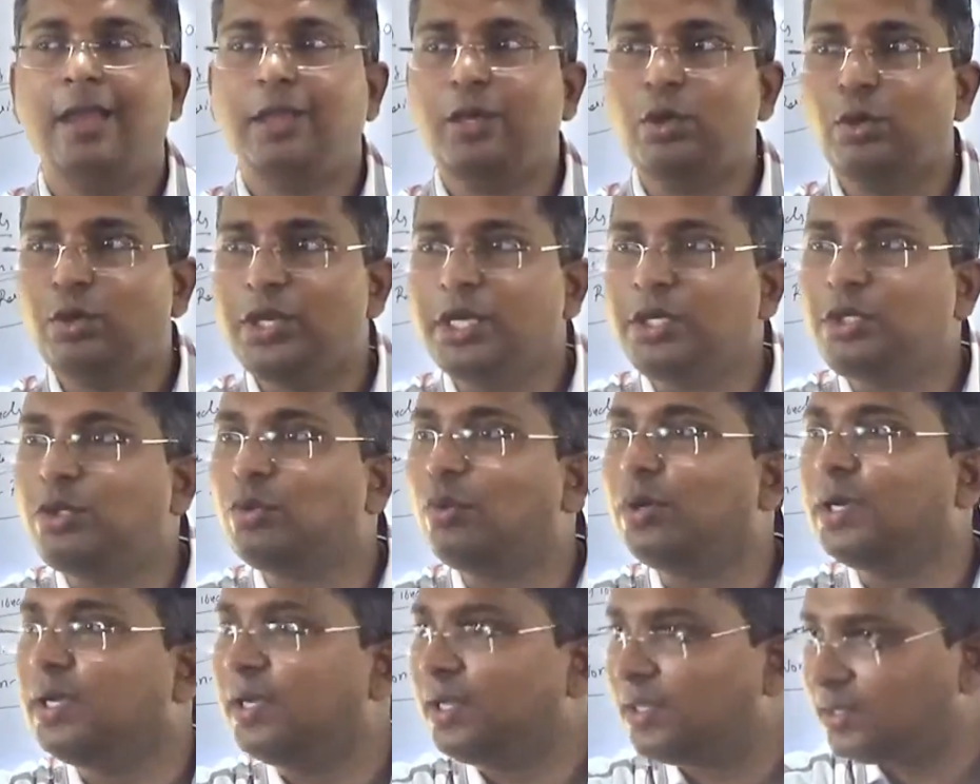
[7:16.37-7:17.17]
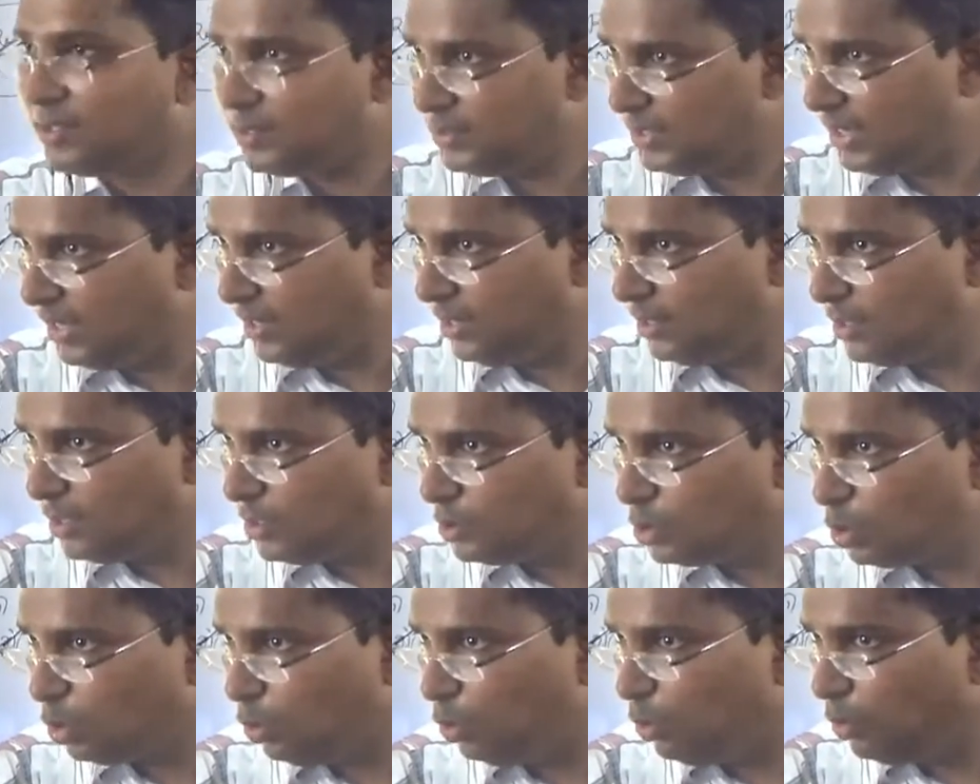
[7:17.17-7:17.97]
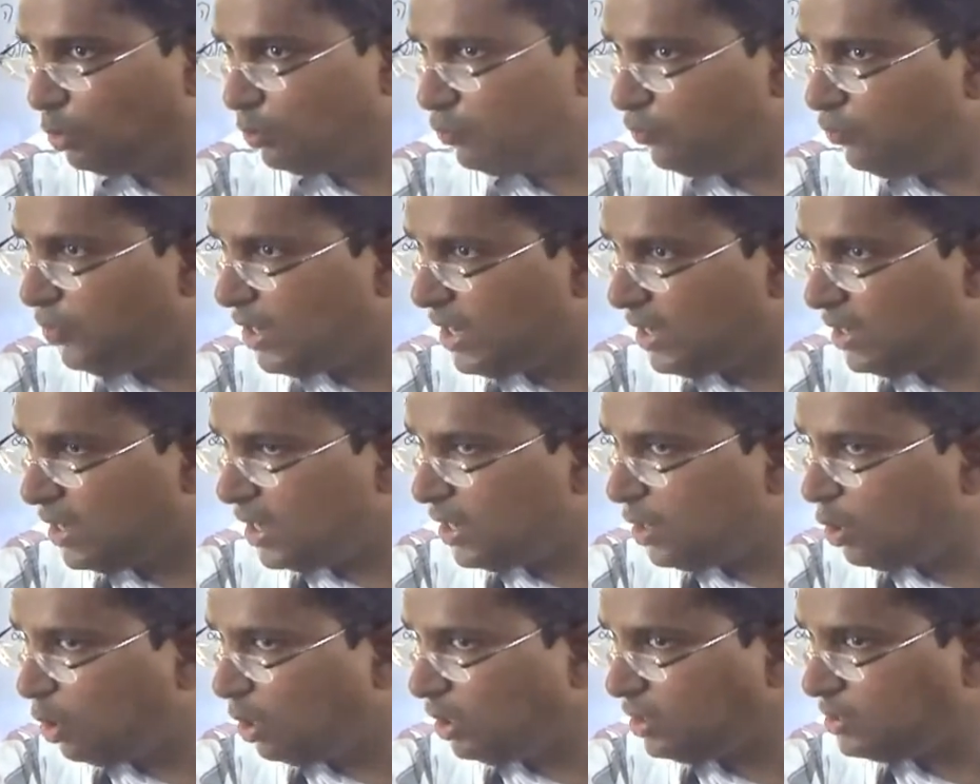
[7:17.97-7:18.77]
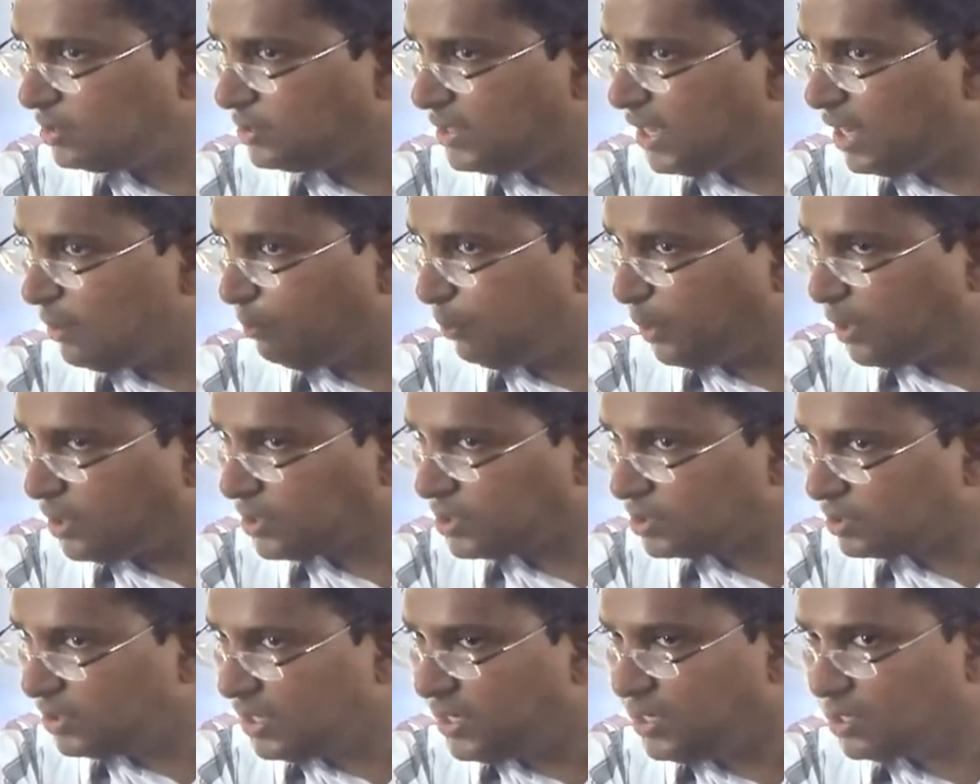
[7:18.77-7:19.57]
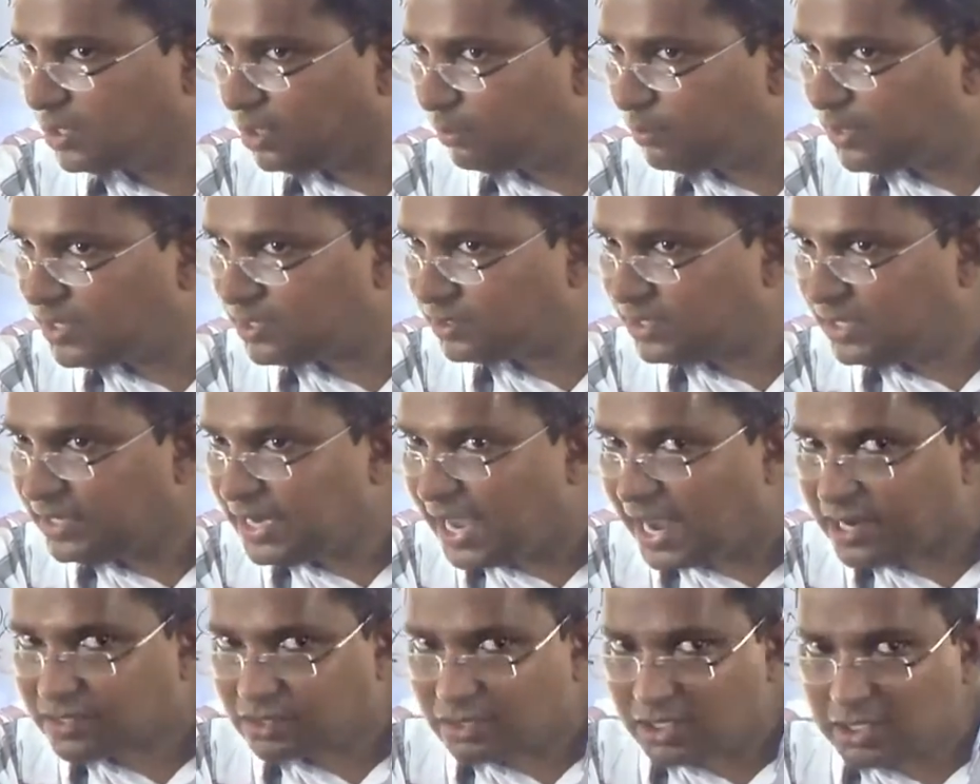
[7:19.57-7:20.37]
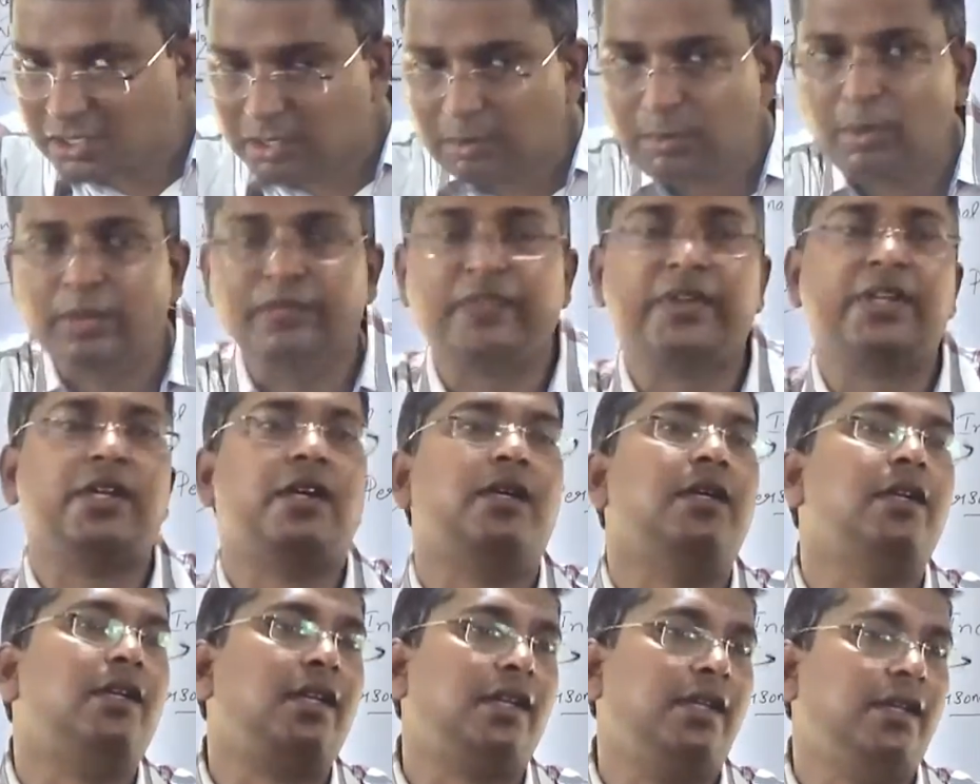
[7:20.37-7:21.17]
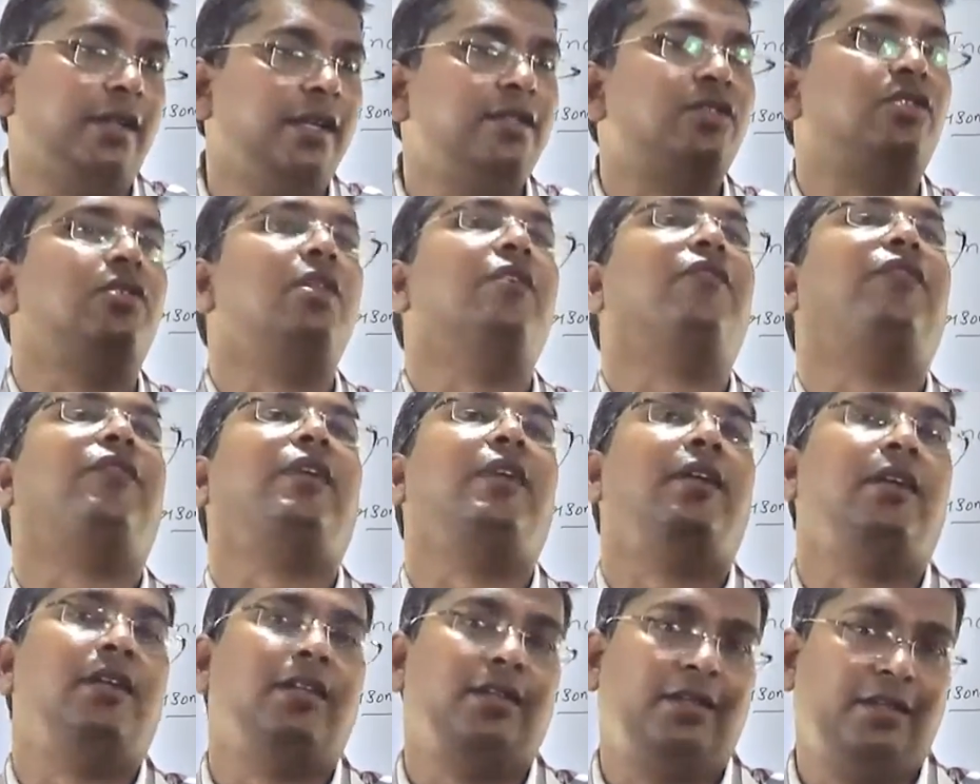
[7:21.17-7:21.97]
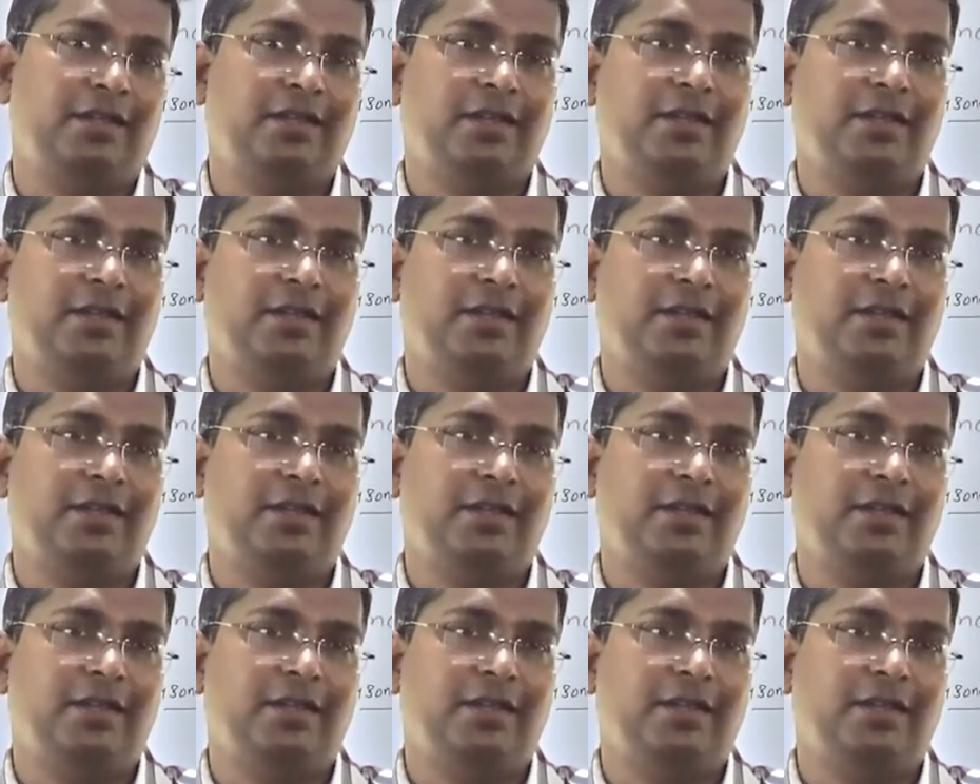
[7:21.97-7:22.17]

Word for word: you need to understand. So we cannot say personal income is the national income of a country. It's different.